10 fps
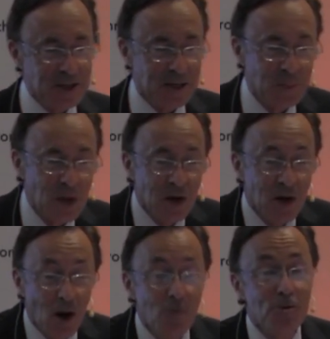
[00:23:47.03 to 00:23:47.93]
that
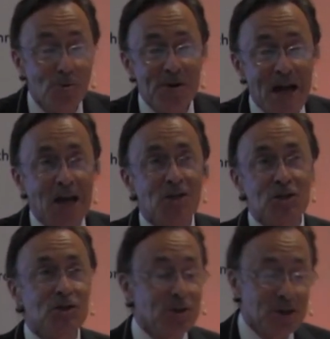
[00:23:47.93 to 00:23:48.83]
although reactions
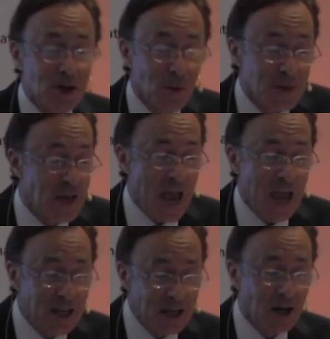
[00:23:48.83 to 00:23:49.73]
could occur with
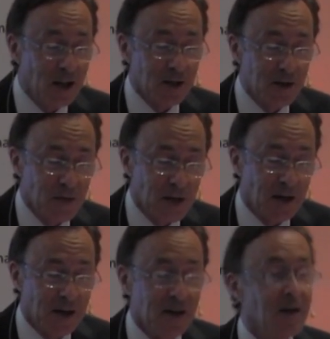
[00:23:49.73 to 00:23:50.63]
any colour of
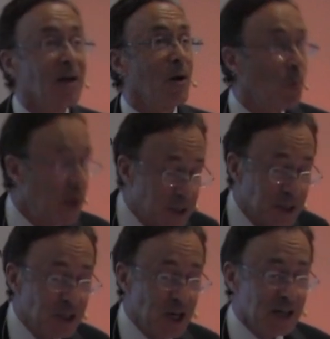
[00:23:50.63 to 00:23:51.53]
ink, we
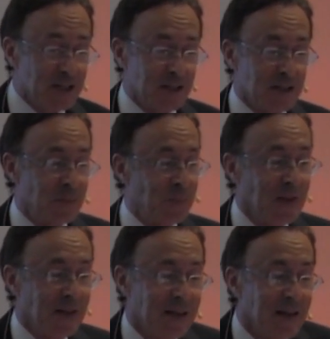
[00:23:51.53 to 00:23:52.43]
suggested
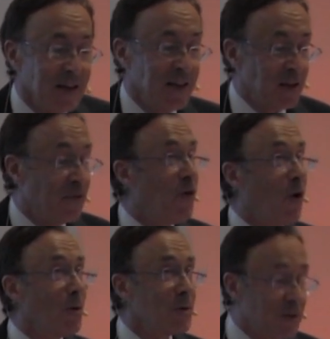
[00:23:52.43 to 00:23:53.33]
that the
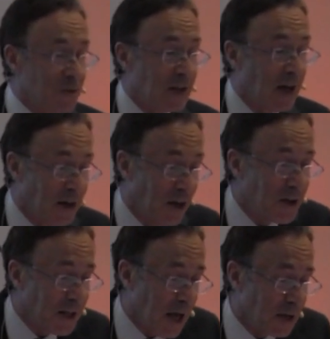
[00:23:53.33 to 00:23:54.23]
followers of another
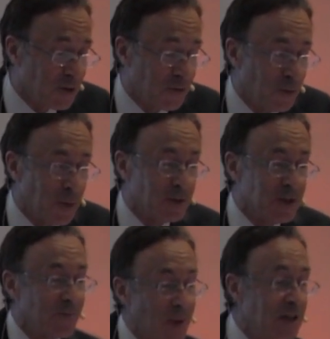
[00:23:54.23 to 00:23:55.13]
Glasgow football
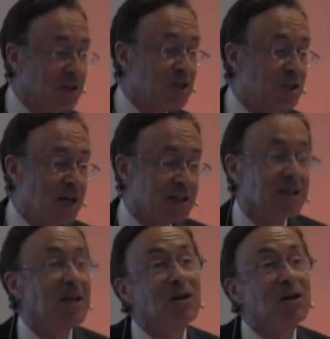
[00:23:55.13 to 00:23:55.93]
team might suggest that a